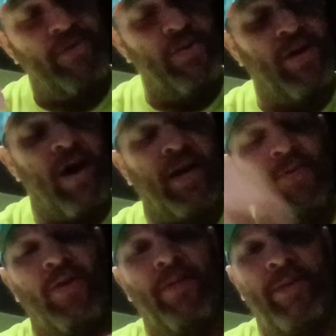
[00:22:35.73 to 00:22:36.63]
Yukon
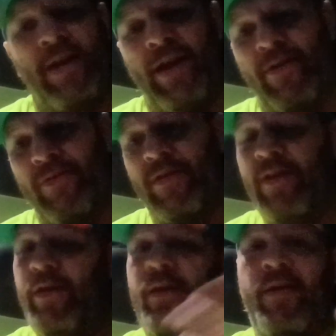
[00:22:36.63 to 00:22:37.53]
going up and down.
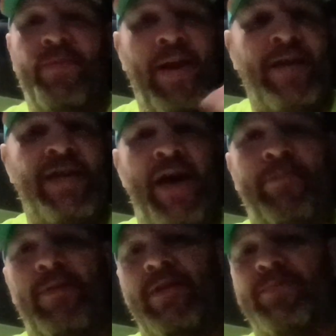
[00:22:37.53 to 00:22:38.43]
Things
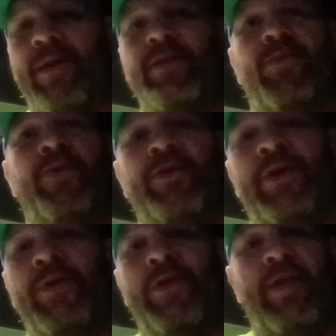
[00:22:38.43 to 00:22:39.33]
happen, especially when you're
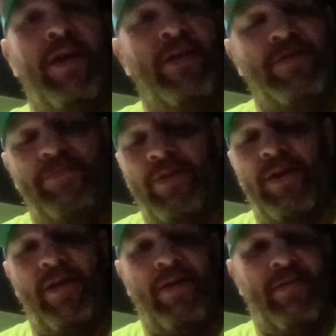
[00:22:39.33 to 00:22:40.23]
new to this.
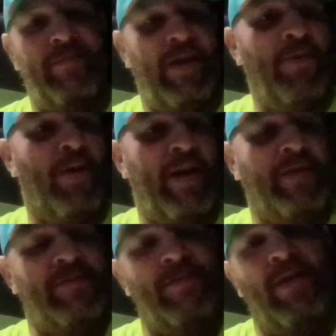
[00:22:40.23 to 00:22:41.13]
But
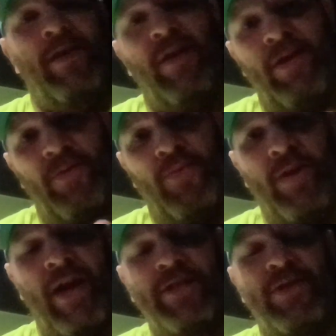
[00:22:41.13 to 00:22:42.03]
anyways, we'll
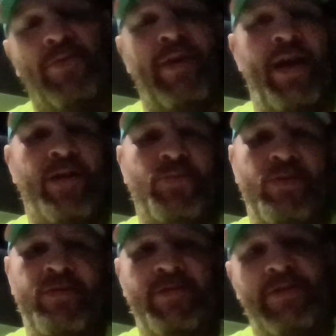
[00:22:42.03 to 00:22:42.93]
catch you on the next
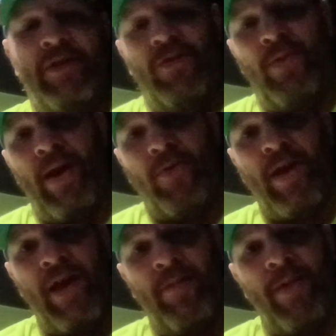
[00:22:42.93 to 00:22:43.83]
one. Rattle
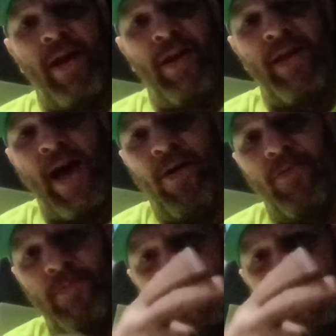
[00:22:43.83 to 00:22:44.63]
Can Man out.